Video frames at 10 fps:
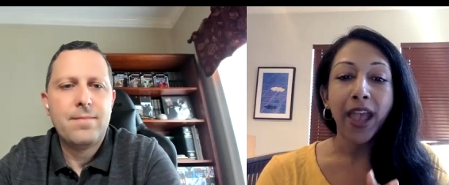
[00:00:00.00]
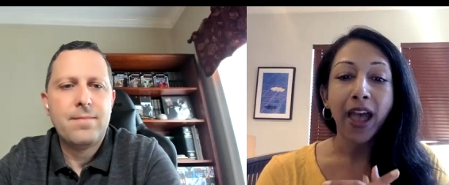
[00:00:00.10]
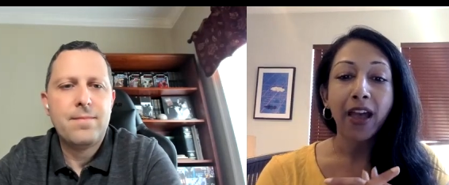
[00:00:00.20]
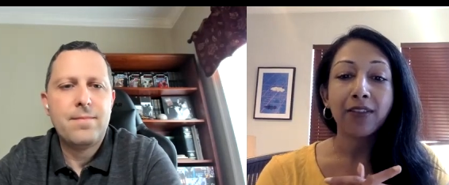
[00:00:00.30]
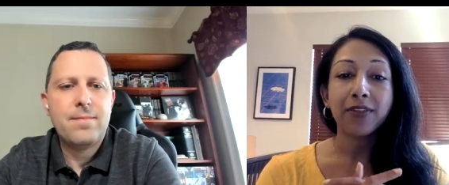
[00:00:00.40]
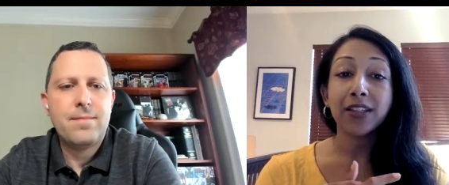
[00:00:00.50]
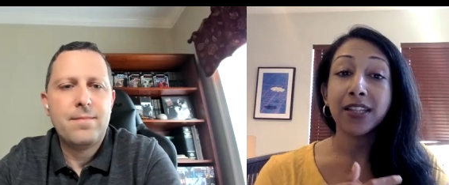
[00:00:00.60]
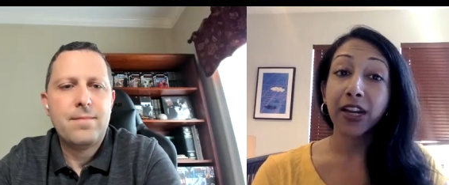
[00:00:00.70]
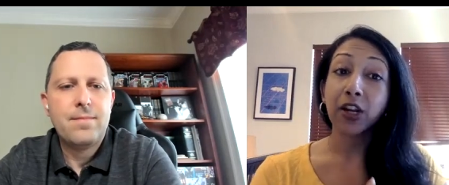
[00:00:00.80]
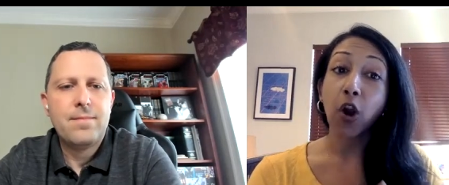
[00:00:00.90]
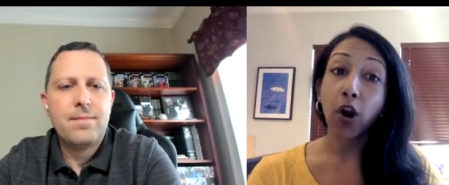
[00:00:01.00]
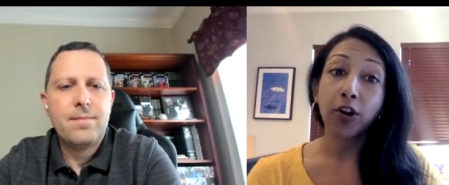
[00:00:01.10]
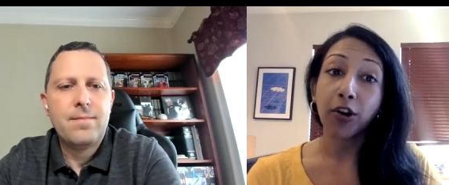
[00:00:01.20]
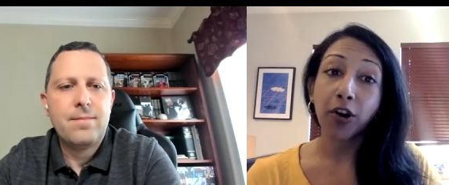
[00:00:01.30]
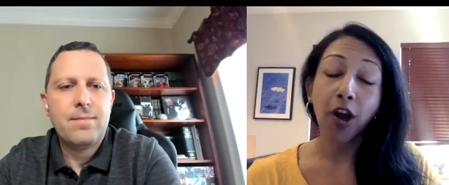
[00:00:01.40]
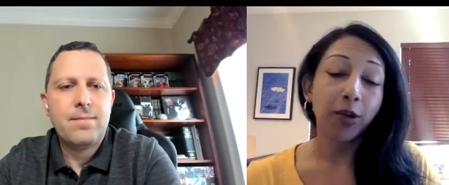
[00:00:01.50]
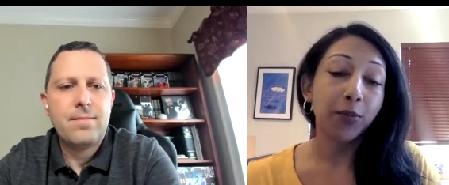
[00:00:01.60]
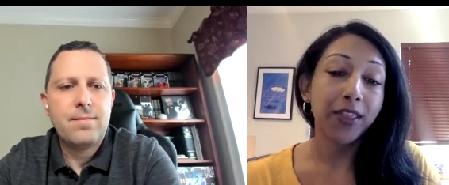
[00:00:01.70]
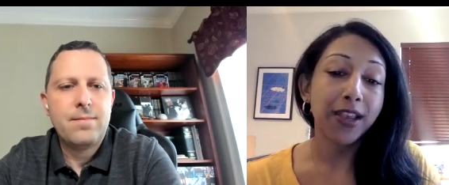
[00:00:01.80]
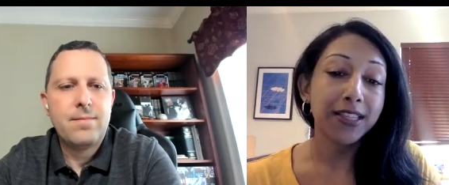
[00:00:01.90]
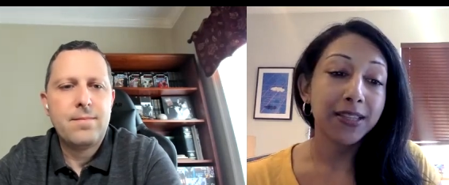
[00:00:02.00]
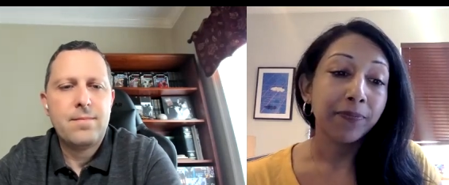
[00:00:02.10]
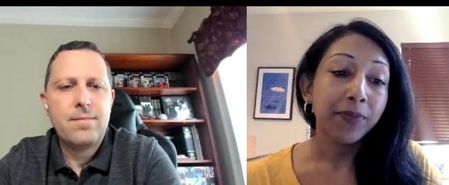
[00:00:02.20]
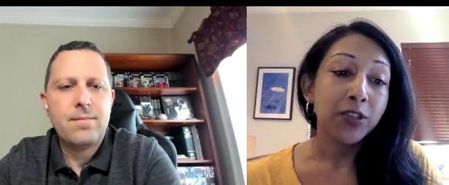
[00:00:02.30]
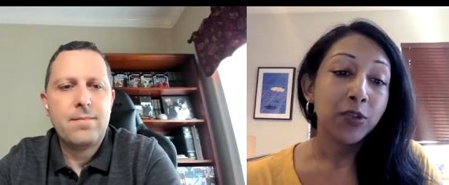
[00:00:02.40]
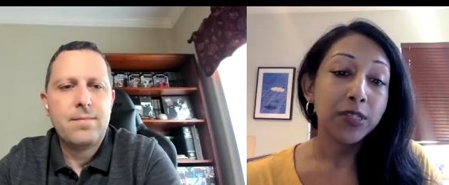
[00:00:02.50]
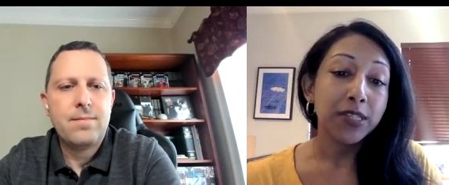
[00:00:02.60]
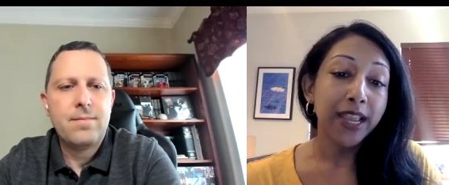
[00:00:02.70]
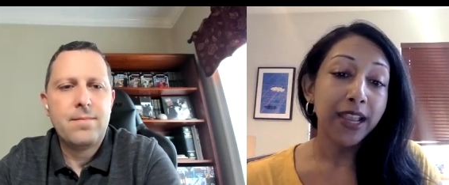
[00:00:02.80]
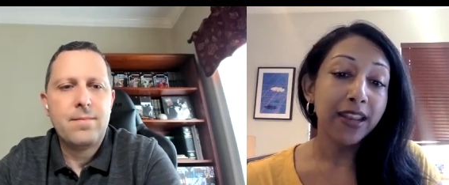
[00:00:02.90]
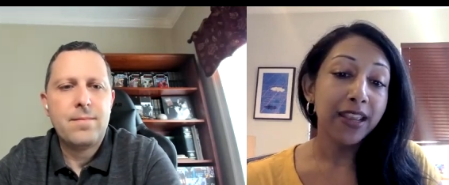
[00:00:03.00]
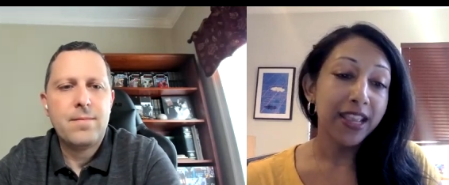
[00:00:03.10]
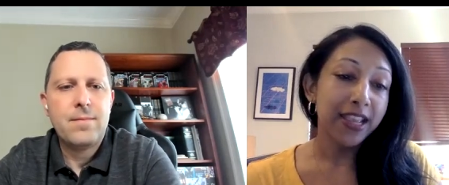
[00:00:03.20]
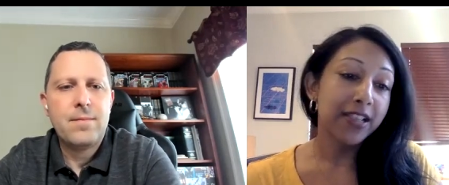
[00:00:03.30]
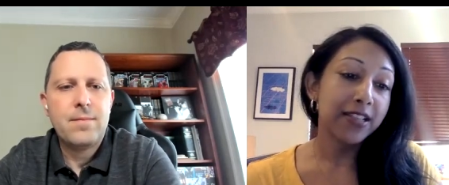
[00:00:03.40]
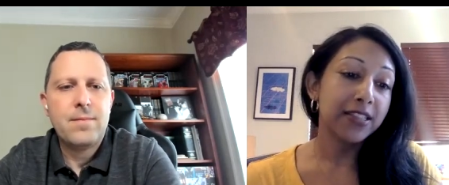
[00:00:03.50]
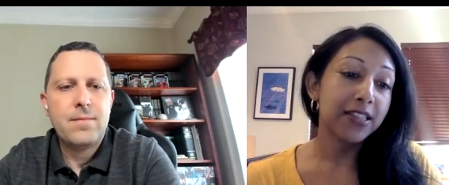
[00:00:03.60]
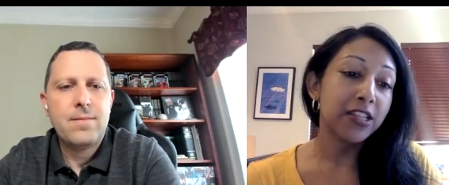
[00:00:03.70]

Speaker 1: have Dan Carter on with us. So Dan is